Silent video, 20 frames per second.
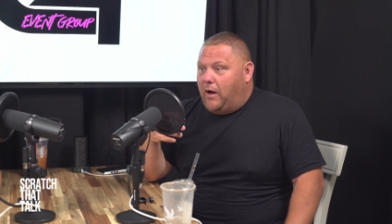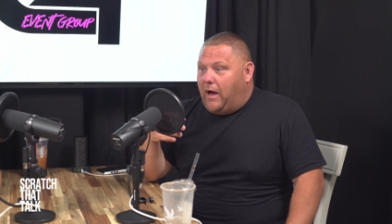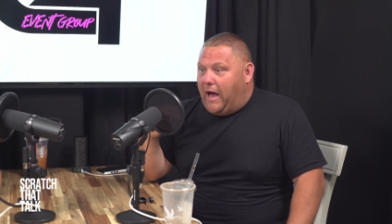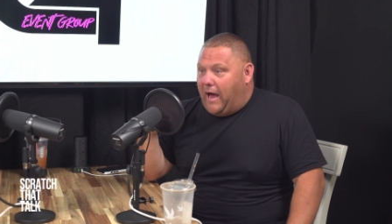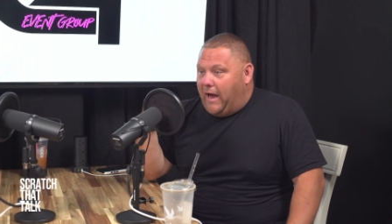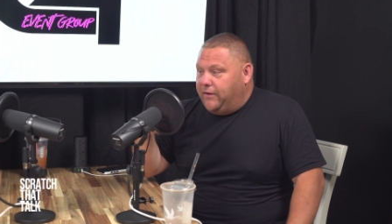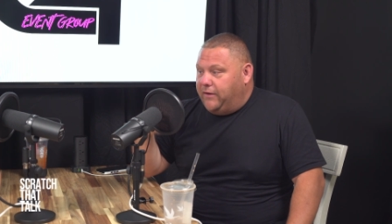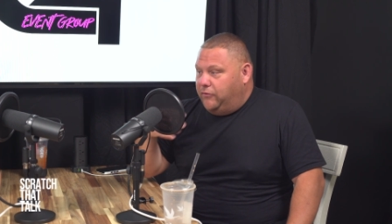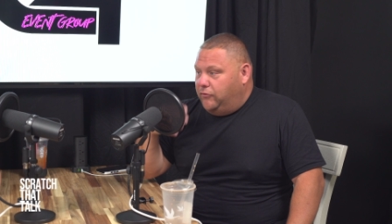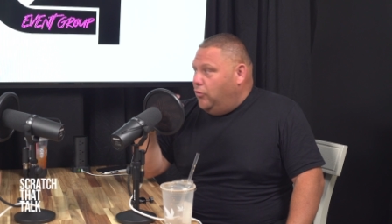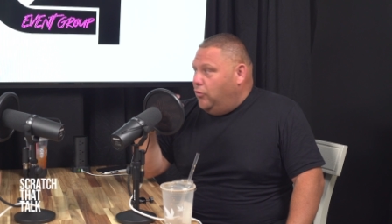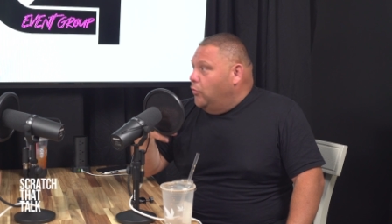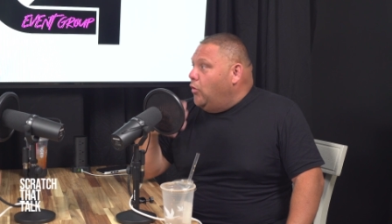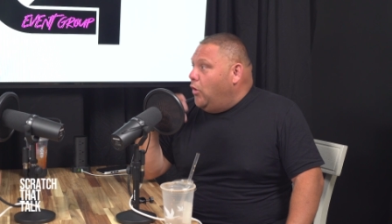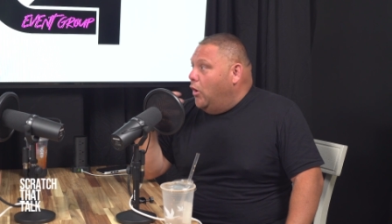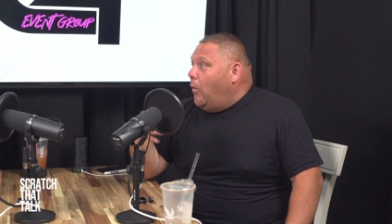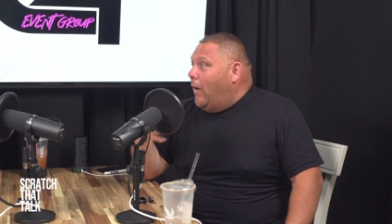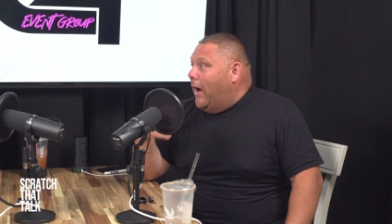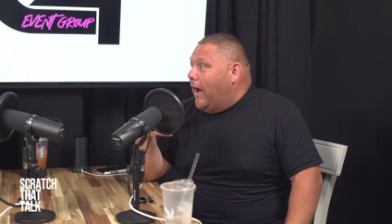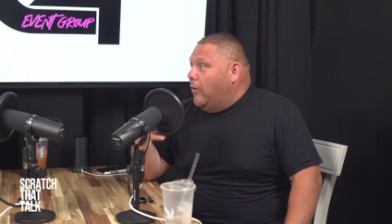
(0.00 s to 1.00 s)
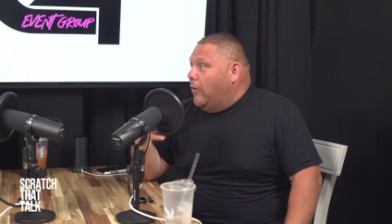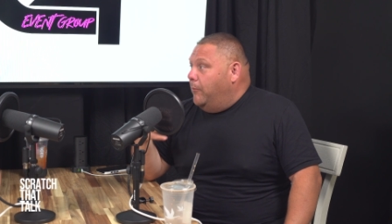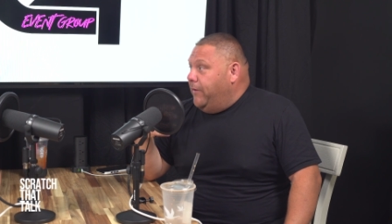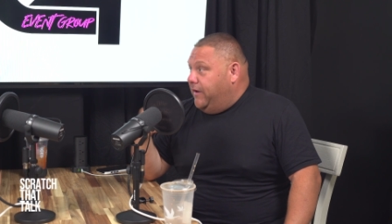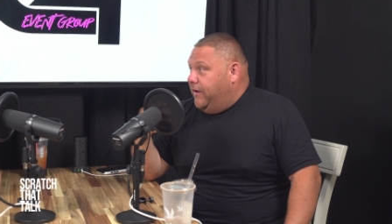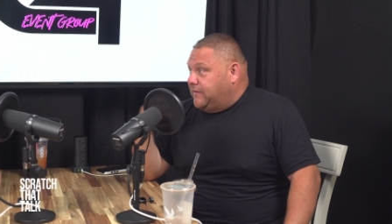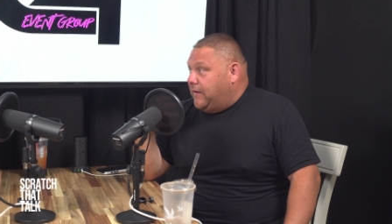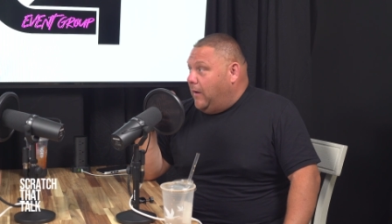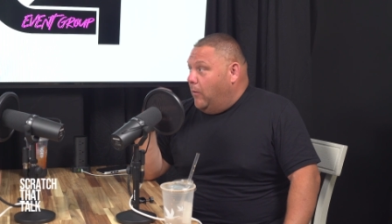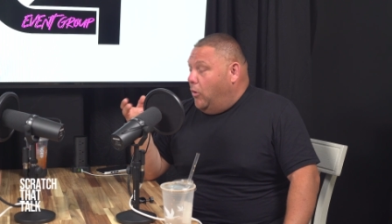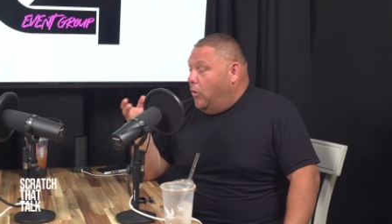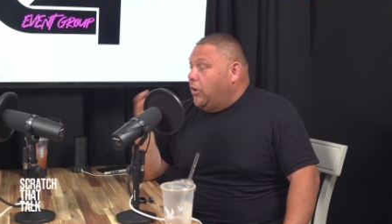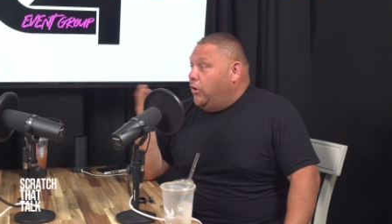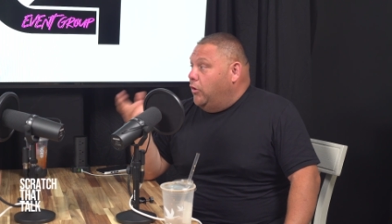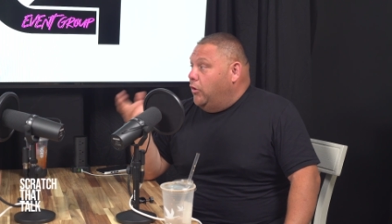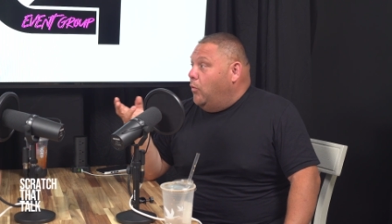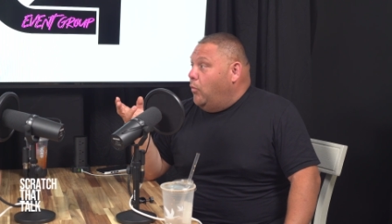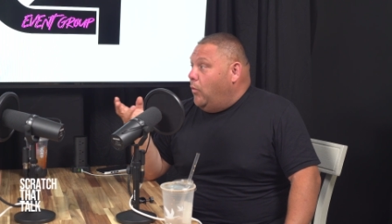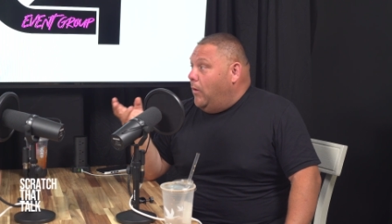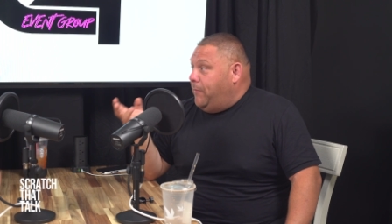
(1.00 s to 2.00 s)
I do go out because I want to know
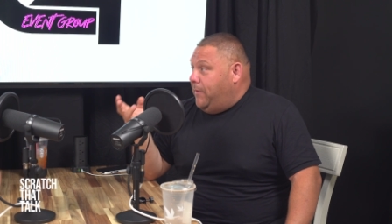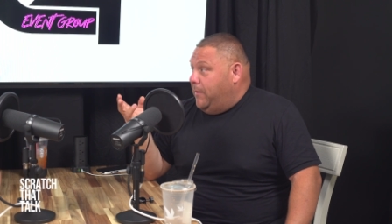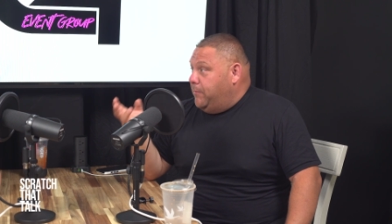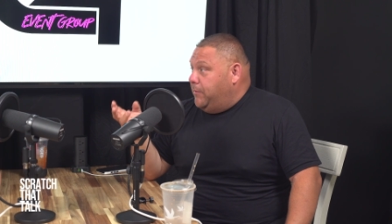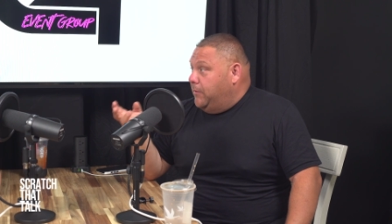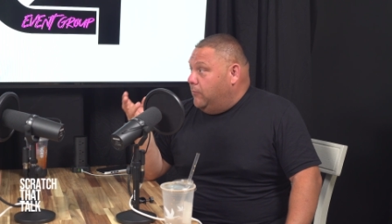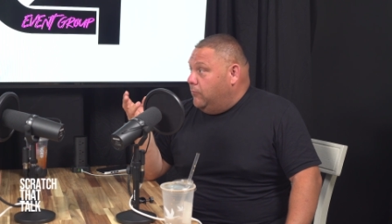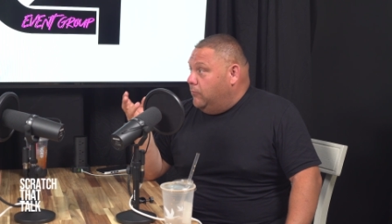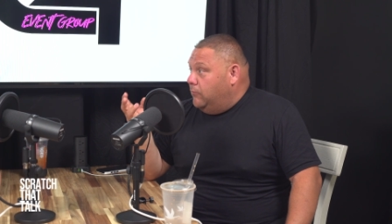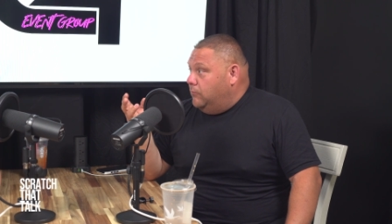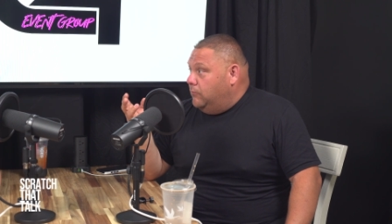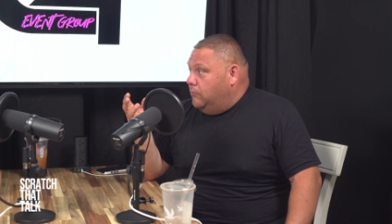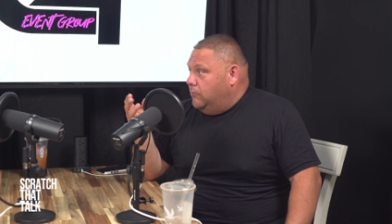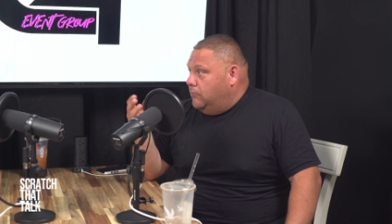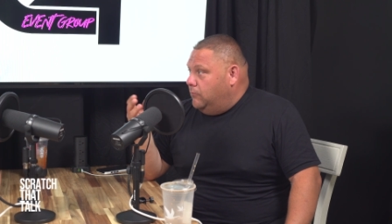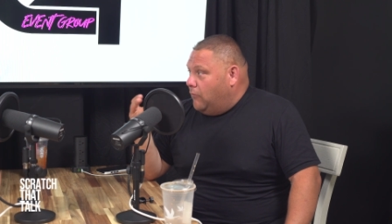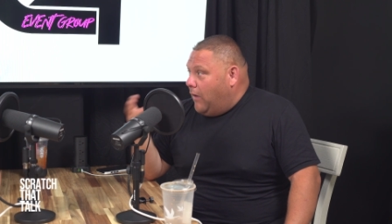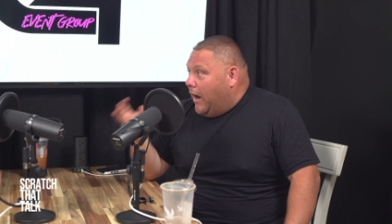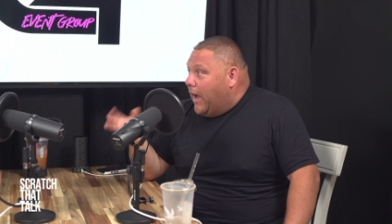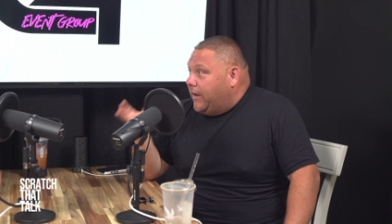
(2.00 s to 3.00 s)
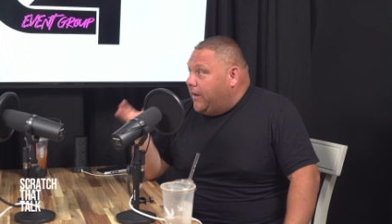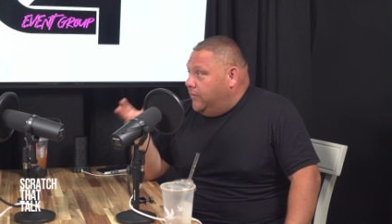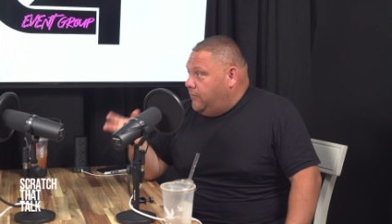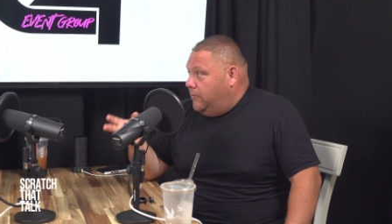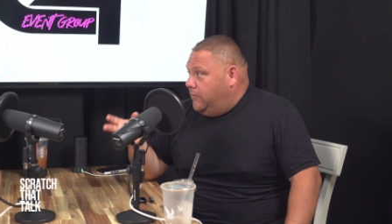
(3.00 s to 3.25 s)
what people are rocking to.